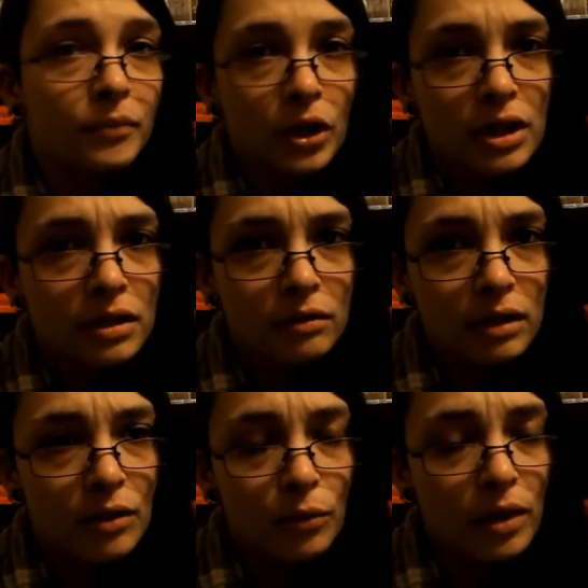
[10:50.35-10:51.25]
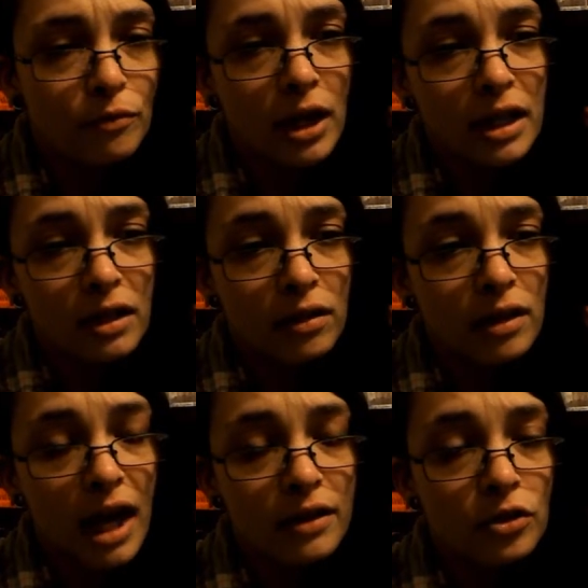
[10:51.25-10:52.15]
But it went right in,
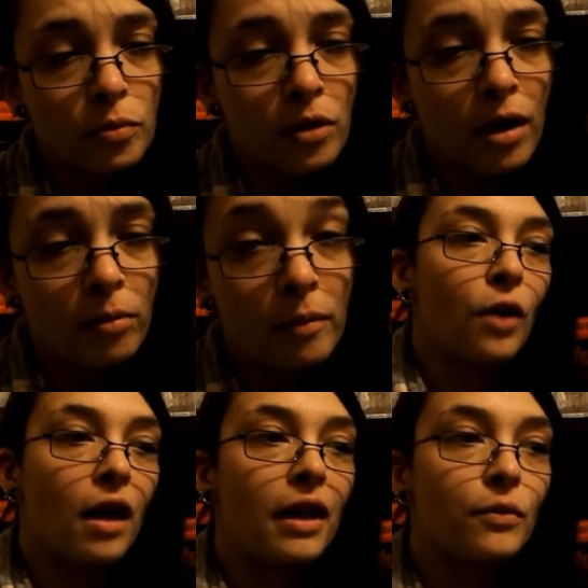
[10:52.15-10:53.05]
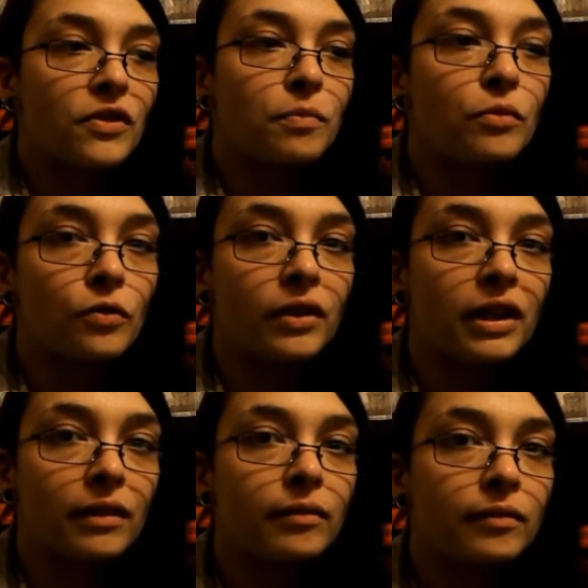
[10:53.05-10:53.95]
had no problem. While I was
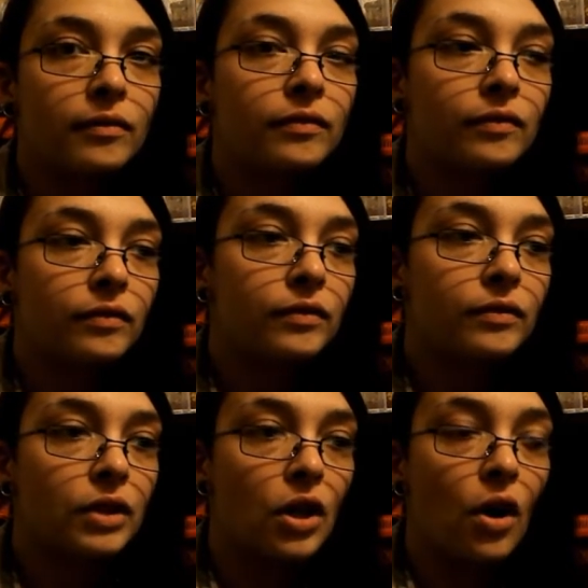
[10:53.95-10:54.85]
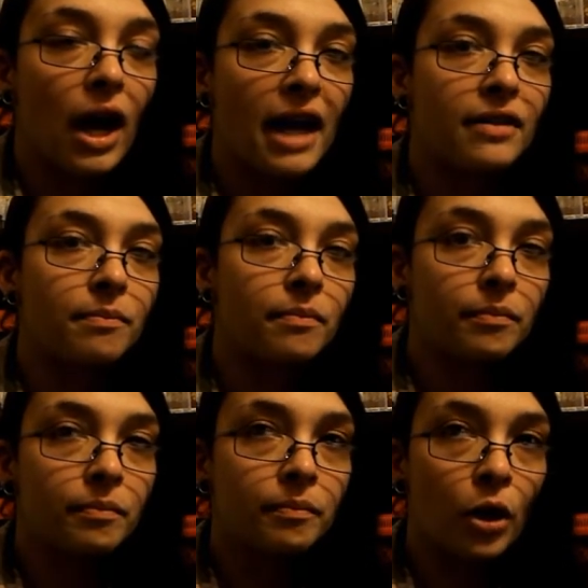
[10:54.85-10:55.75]
moving, you know, I had a
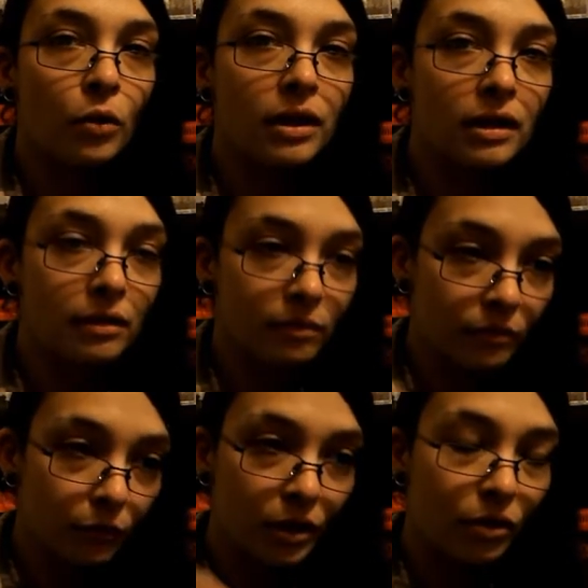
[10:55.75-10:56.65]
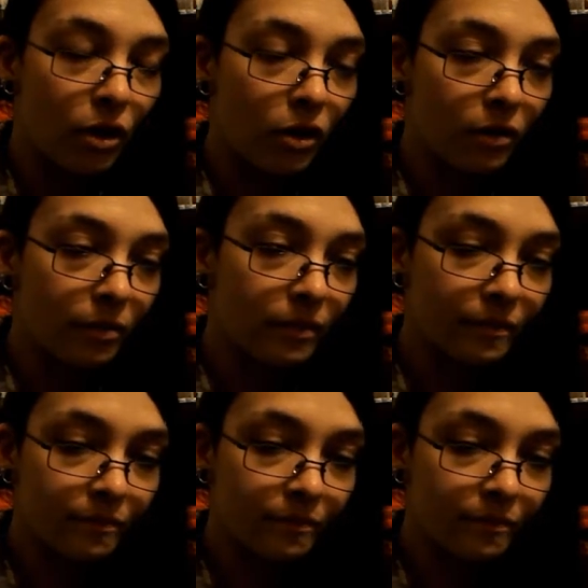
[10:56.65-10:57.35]
pokey, what do you call them?